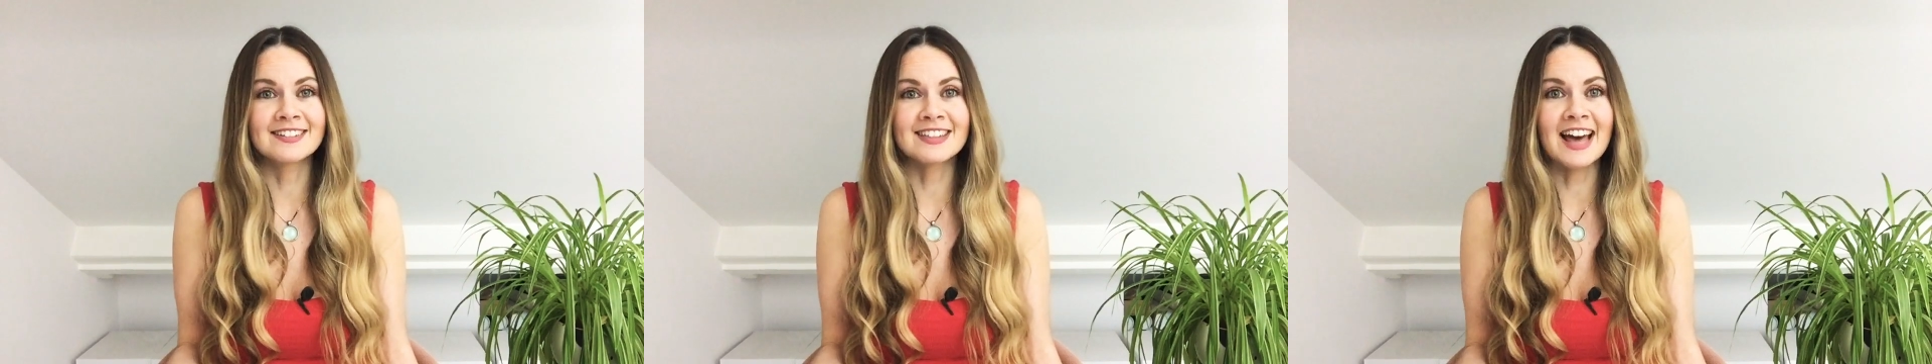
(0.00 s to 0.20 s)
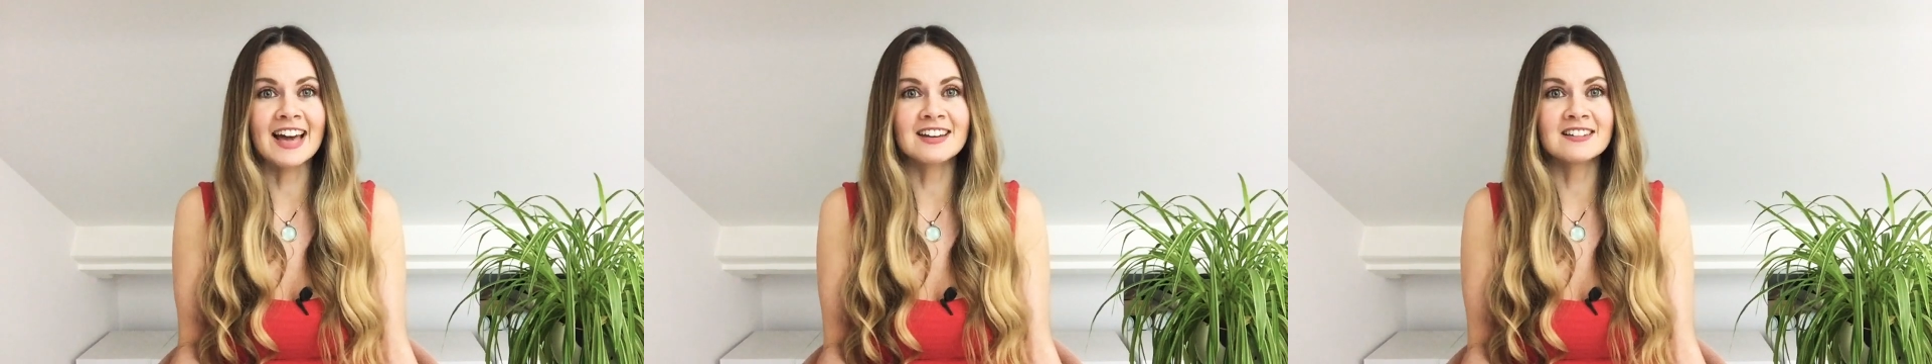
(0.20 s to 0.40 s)

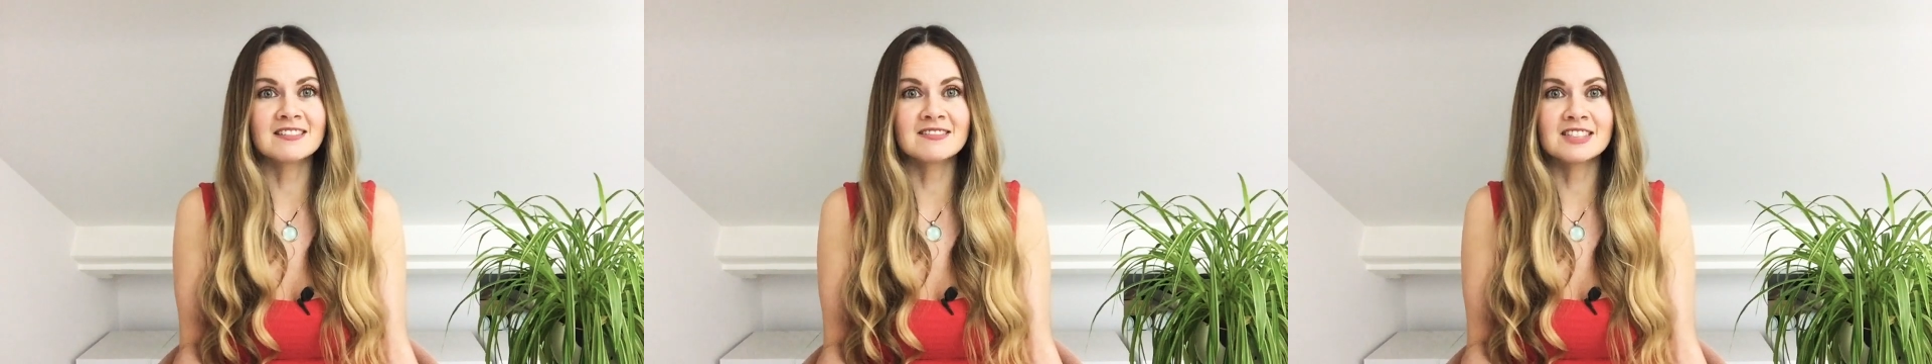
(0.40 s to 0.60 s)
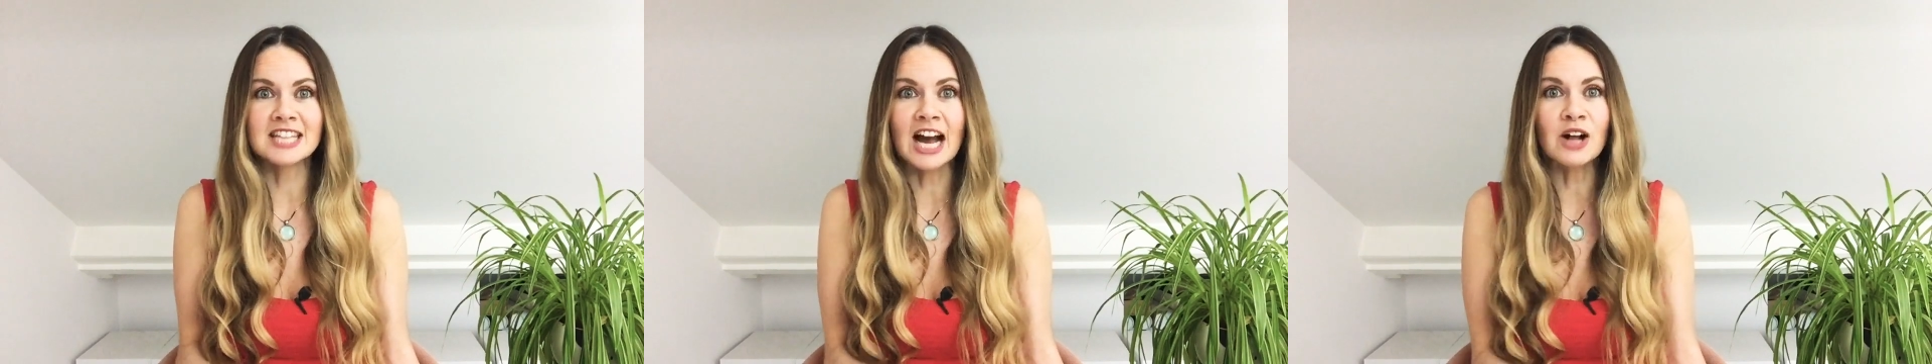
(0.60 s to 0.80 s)

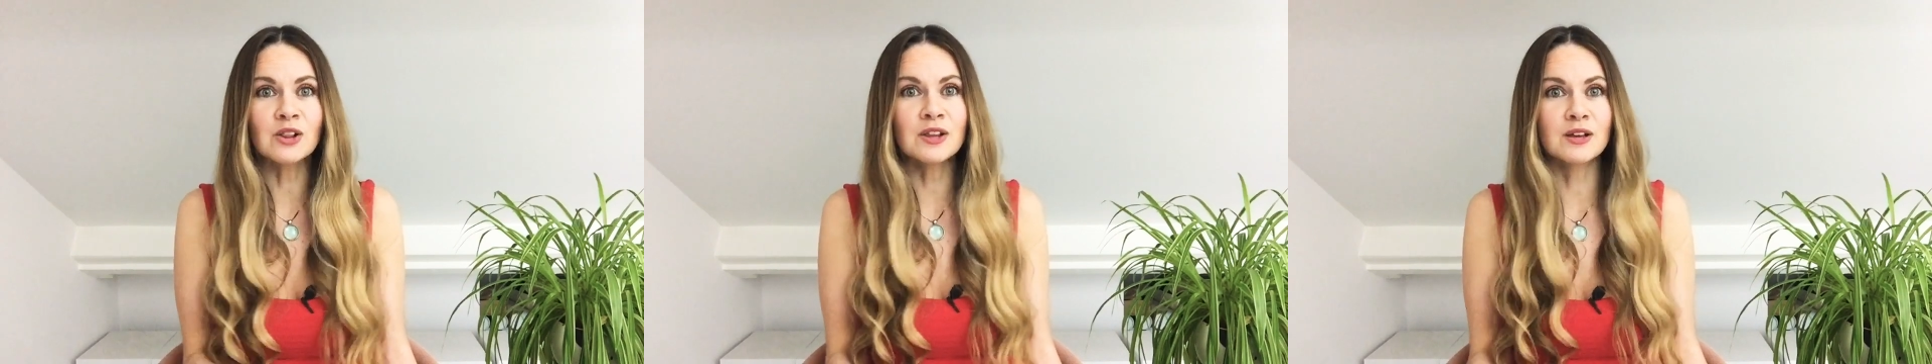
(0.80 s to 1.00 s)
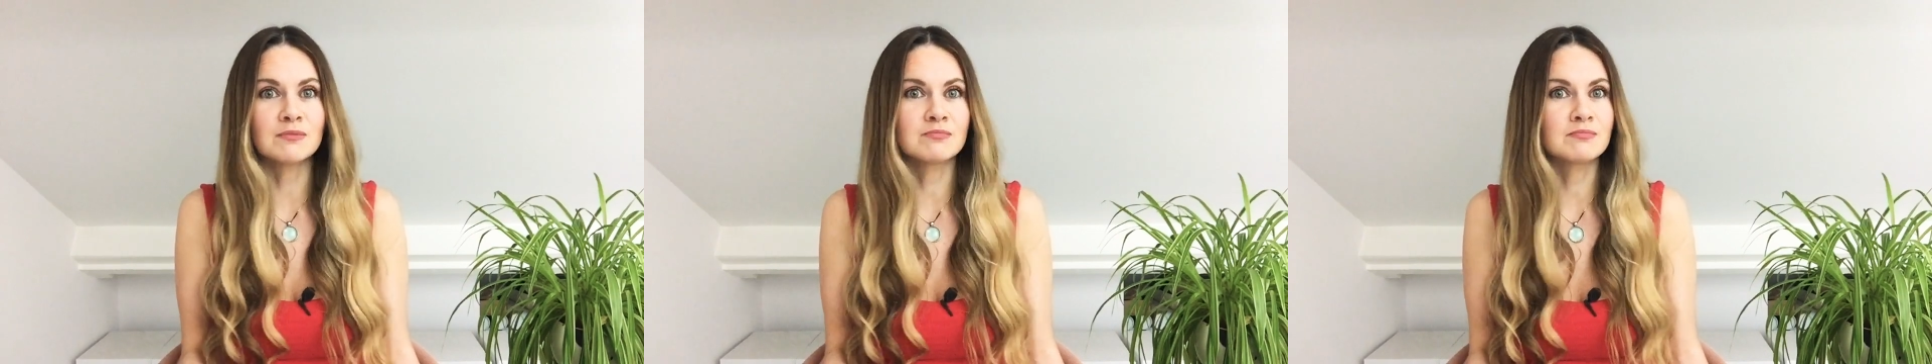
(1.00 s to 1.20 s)
then
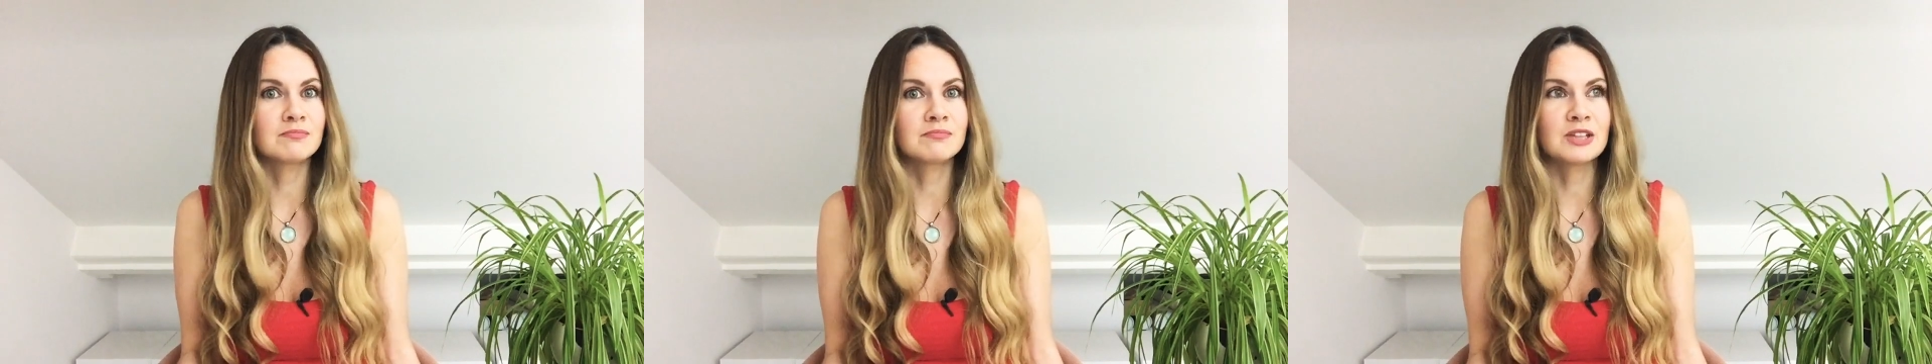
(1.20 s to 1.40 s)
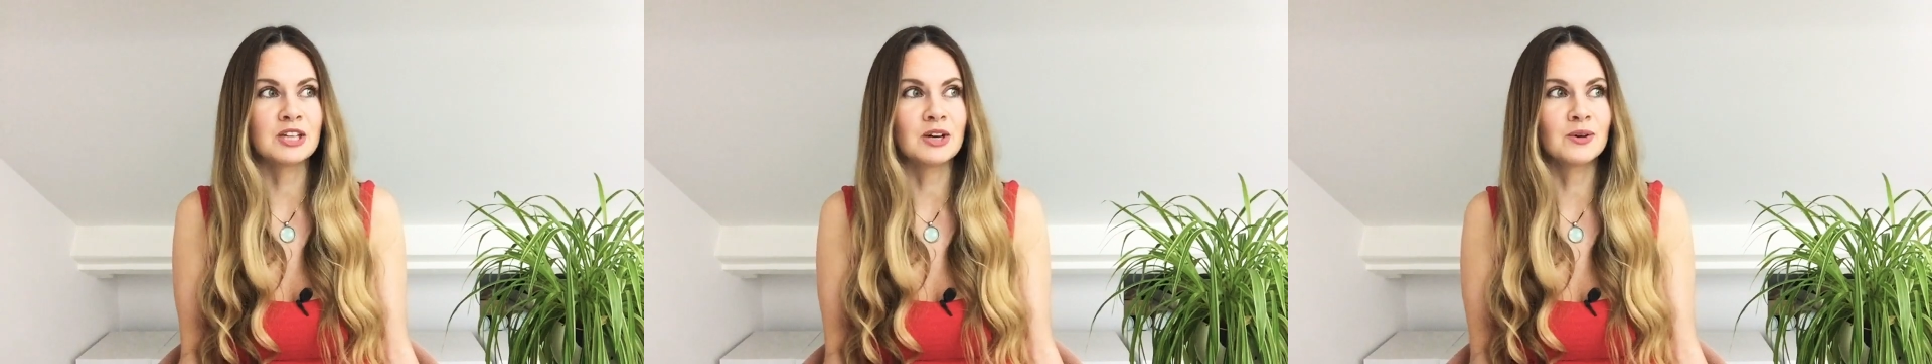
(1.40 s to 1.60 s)
tell them,
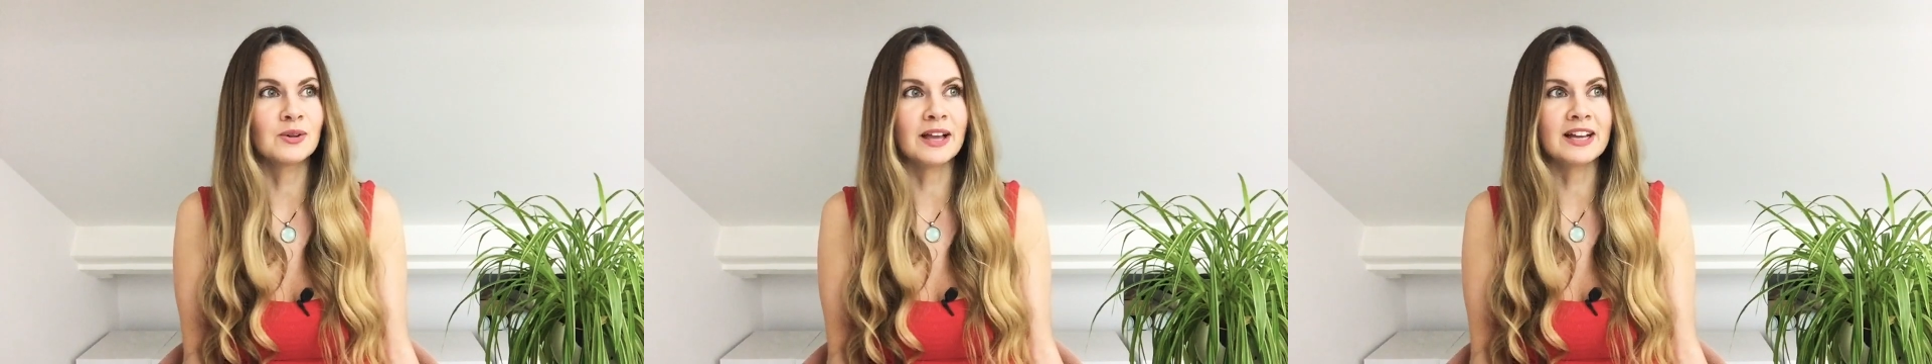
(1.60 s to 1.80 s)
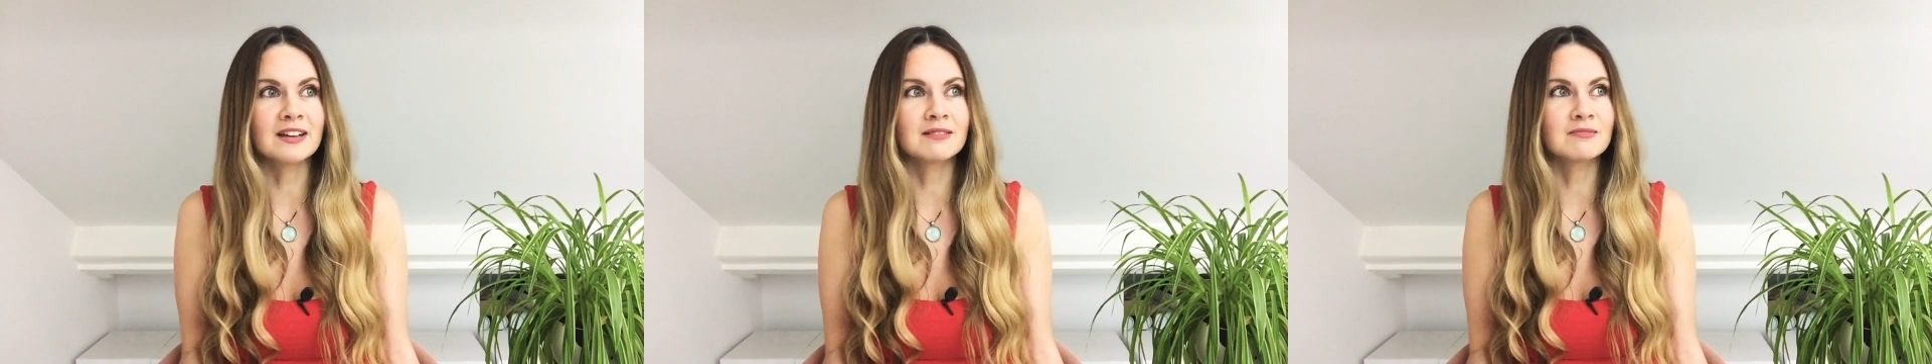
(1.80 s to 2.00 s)
you know,
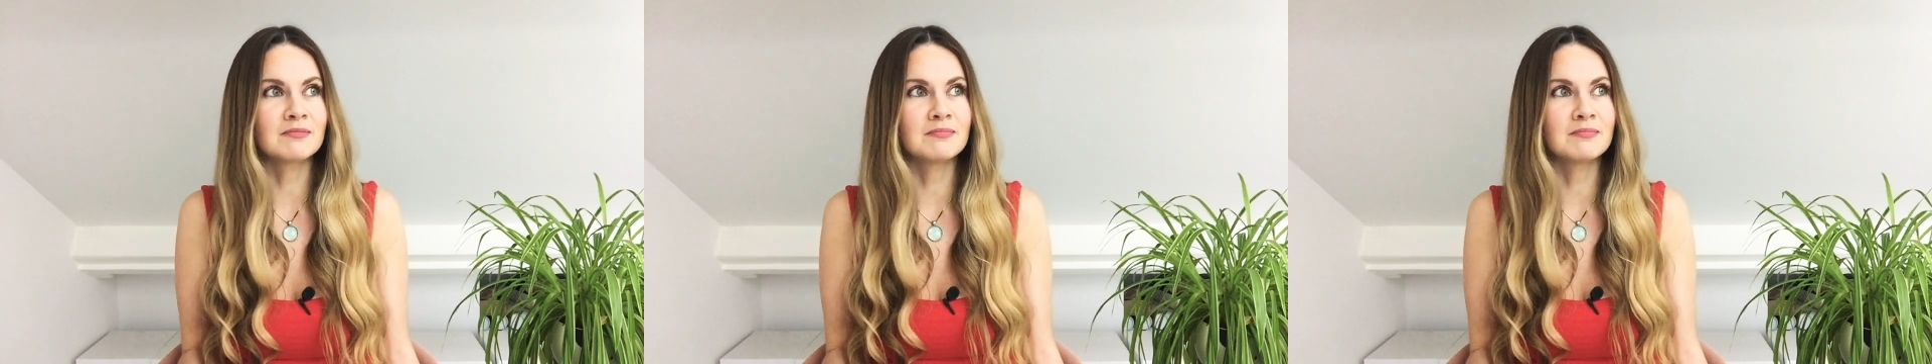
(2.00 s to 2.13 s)
like,